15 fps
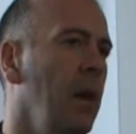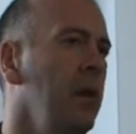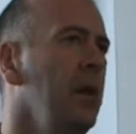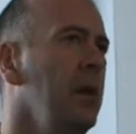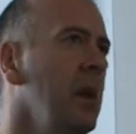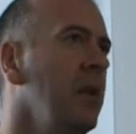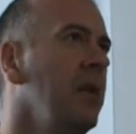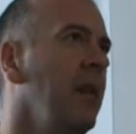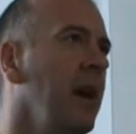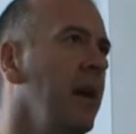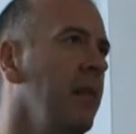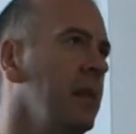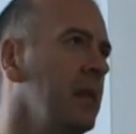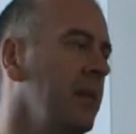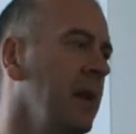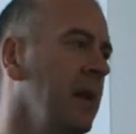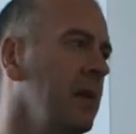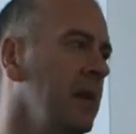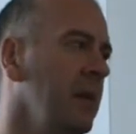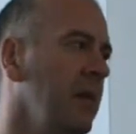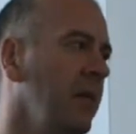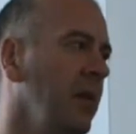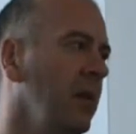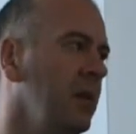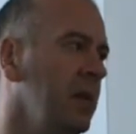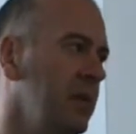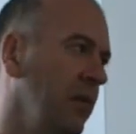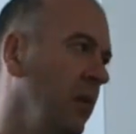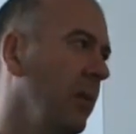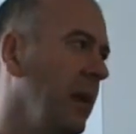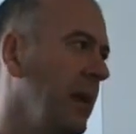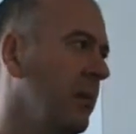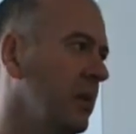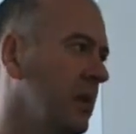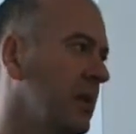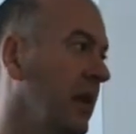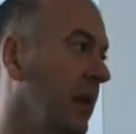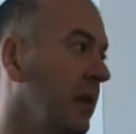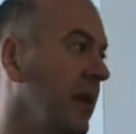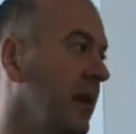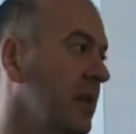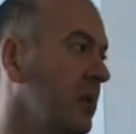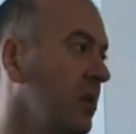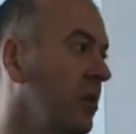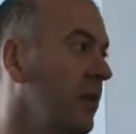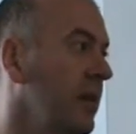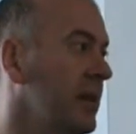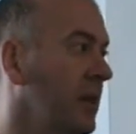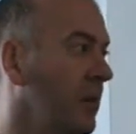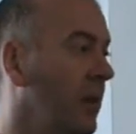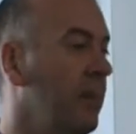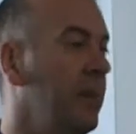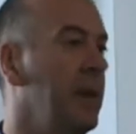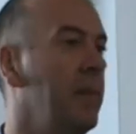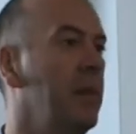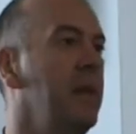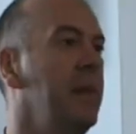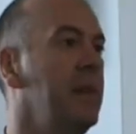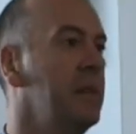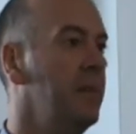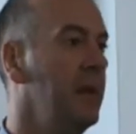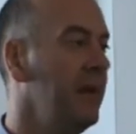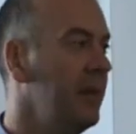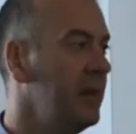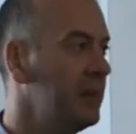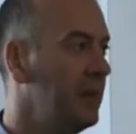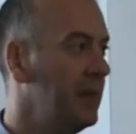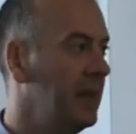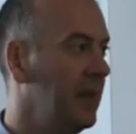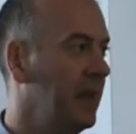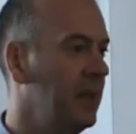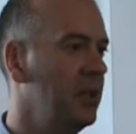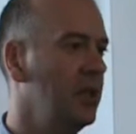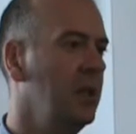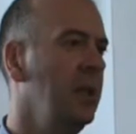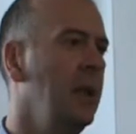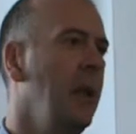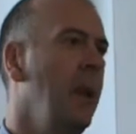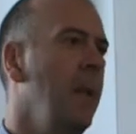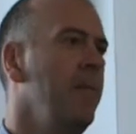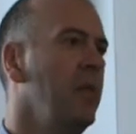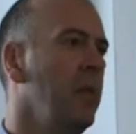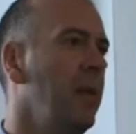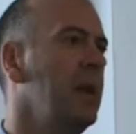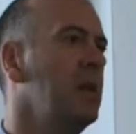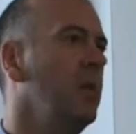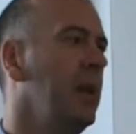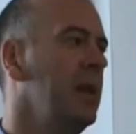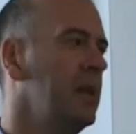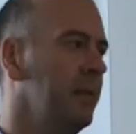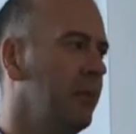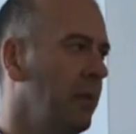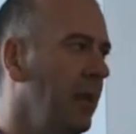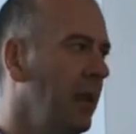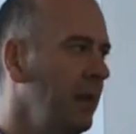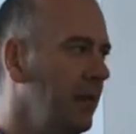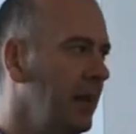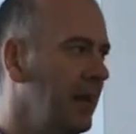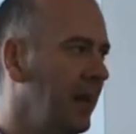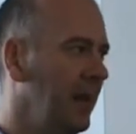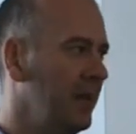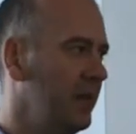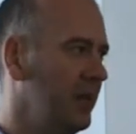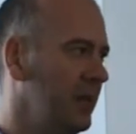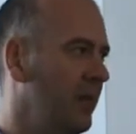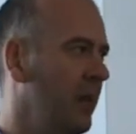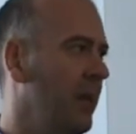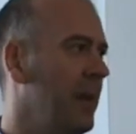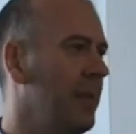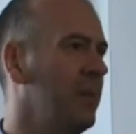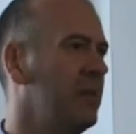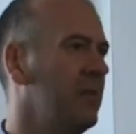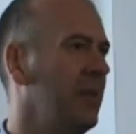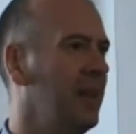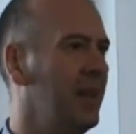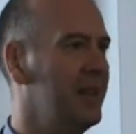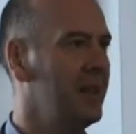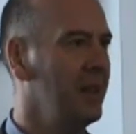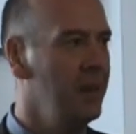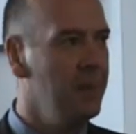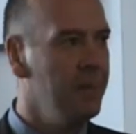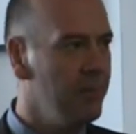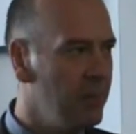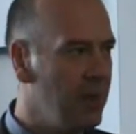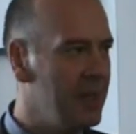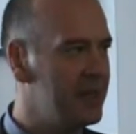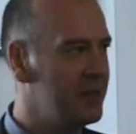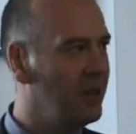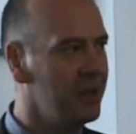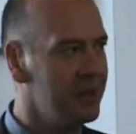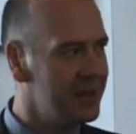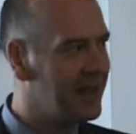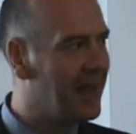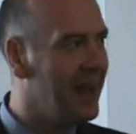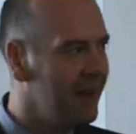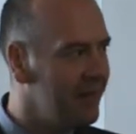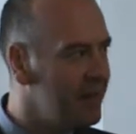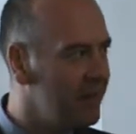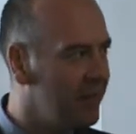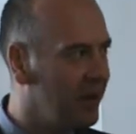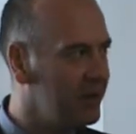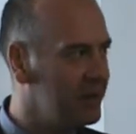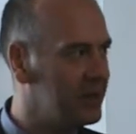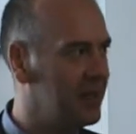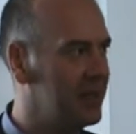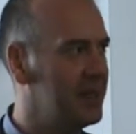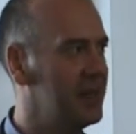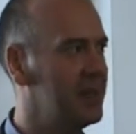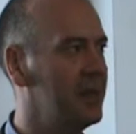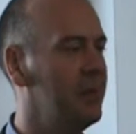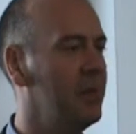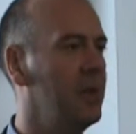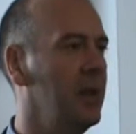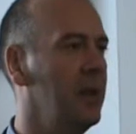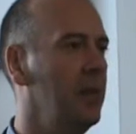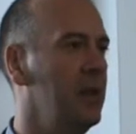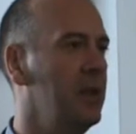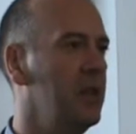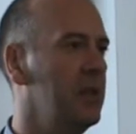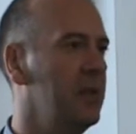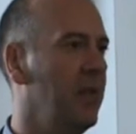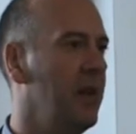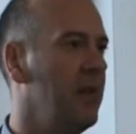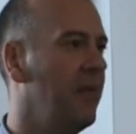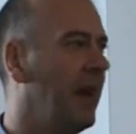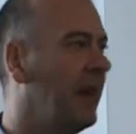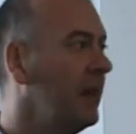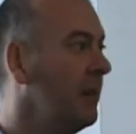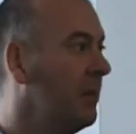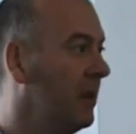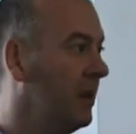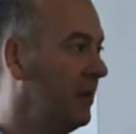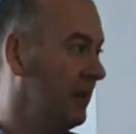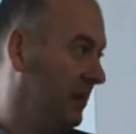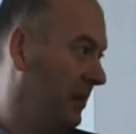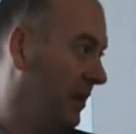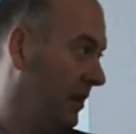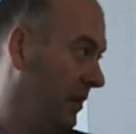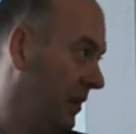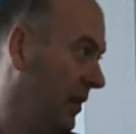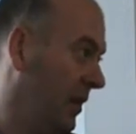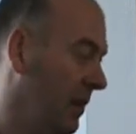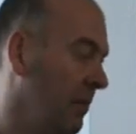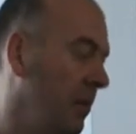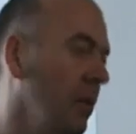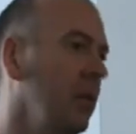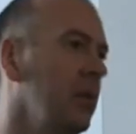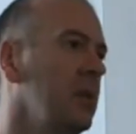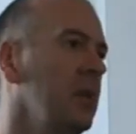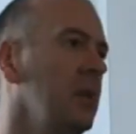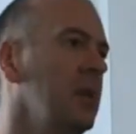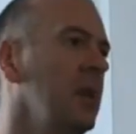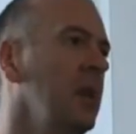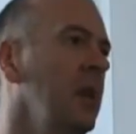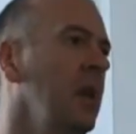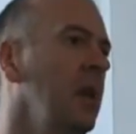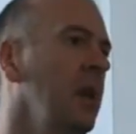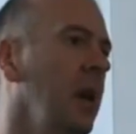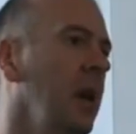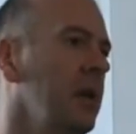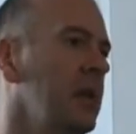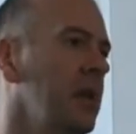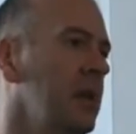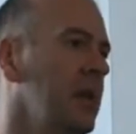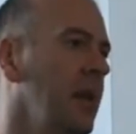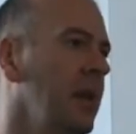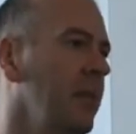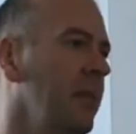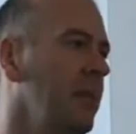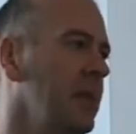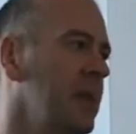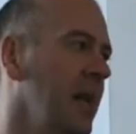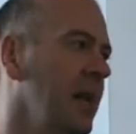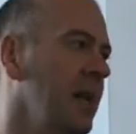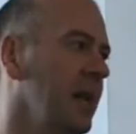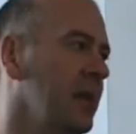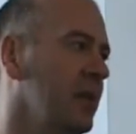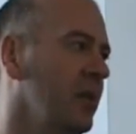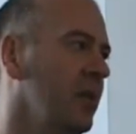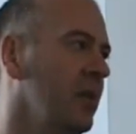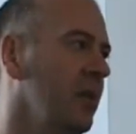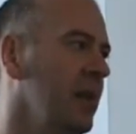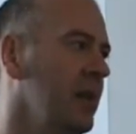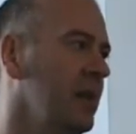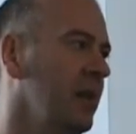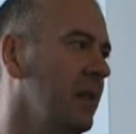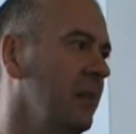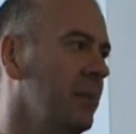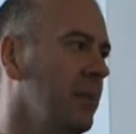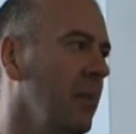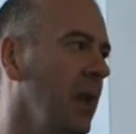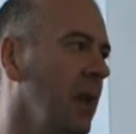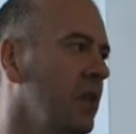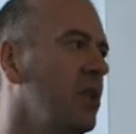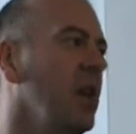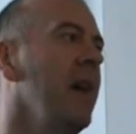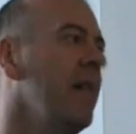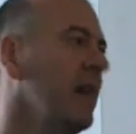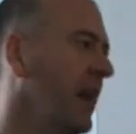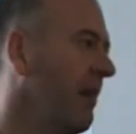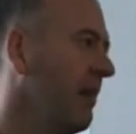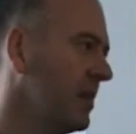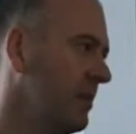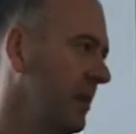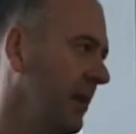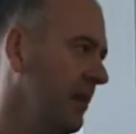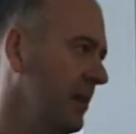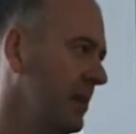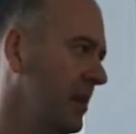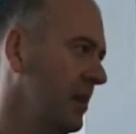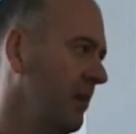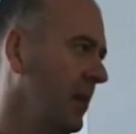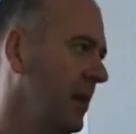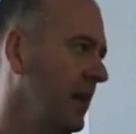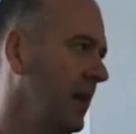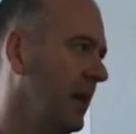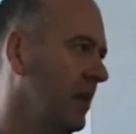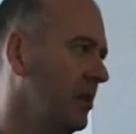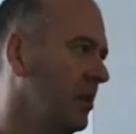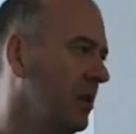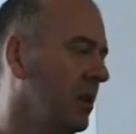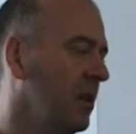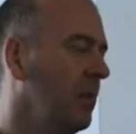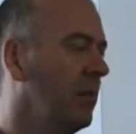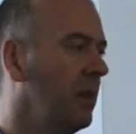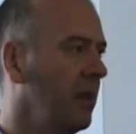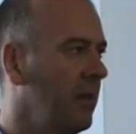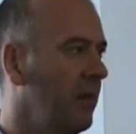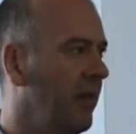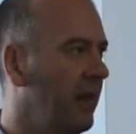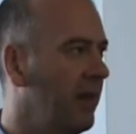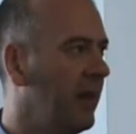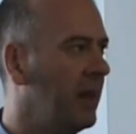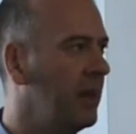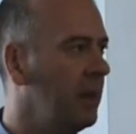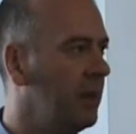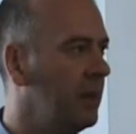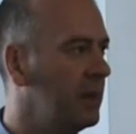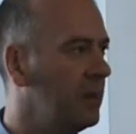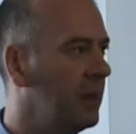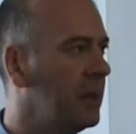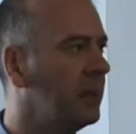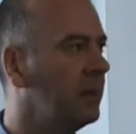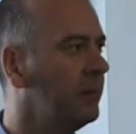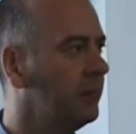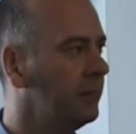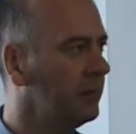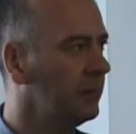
I think the other area to be involved in is for people to tell their story. So when people have experienced mediation, the best way to promote mediation is for people to realise it's not a scary process, it's something which is very valuable and important. And so telling their stories and sharing their experiences of mediation can be very valuable as well.